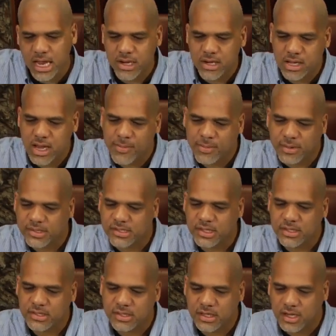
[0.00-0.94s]
and a couple of
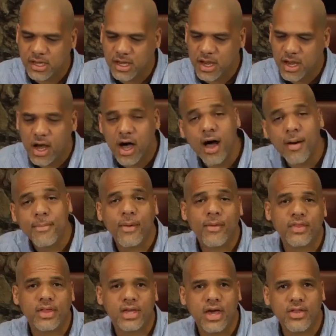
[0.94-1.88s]
cents up
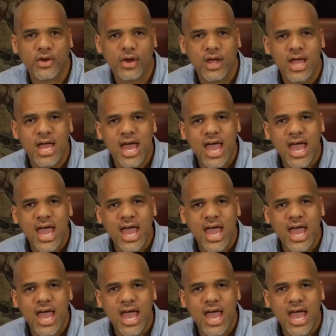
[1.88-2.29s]
on the other.